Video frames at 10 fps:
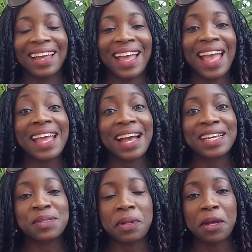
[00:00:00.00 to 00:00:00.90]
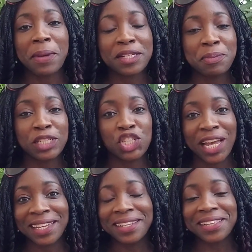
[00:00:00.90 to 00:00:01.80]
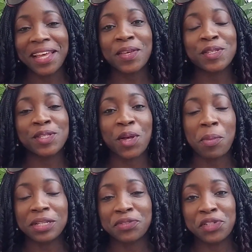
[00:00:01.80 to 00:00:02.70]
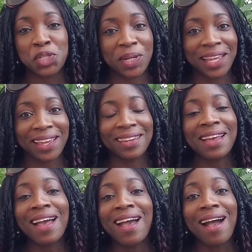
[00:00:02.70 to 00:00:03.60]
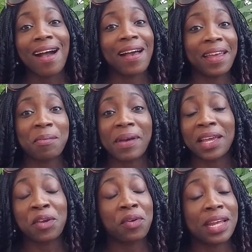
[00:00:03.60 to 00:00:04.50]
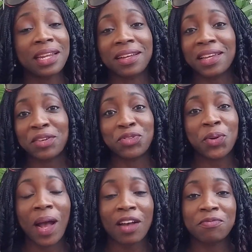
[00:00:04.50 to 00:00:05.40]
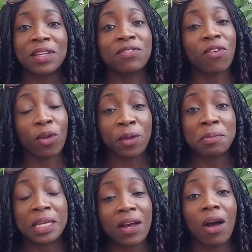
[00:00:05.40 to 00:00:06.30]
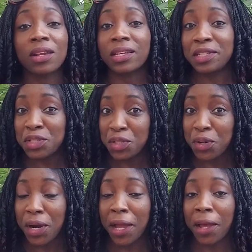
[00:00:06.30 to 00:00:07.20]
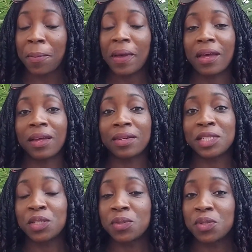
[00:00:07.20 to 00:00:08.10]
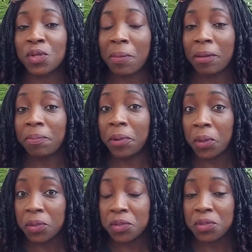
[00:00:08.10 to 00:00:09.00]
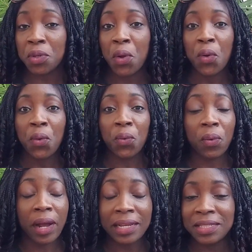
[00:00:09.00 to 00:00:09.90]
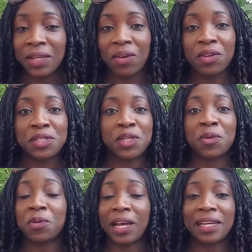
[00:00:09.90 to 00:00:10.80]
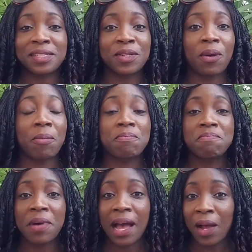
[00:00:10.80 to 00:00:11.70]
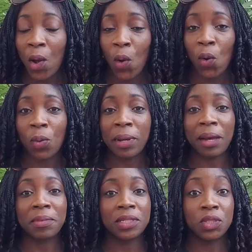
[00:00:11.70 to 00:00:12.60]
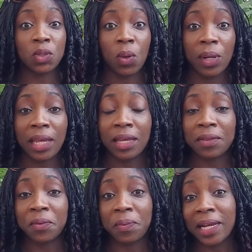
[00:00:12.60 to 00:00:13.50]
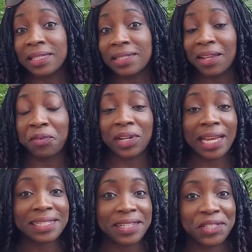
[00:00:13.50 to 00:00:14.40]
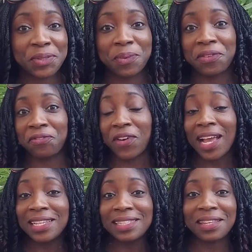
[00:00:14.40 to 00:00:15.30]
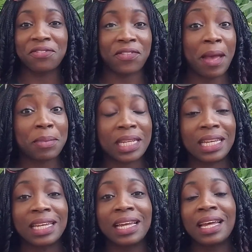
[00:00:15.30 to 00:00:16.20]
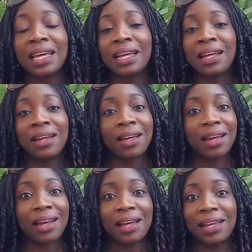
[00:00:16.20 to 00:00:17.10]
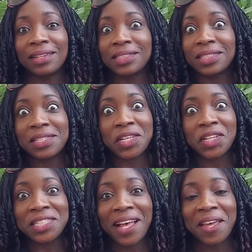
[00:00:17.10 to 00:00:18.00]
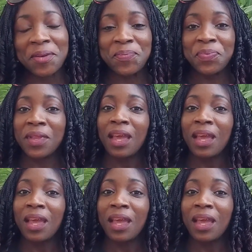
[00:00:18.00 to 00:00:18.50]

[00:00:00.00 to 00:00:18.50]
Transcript: Hey guys, welcome back to my channel. Thank you so much for tuning in. I am back in Grenada. If you have been following me on Instagram and you saw my post right here on YouTube, you guys know I'm back home. I'm enjoying the rest and relaxation with friends and family, and it's just a good time.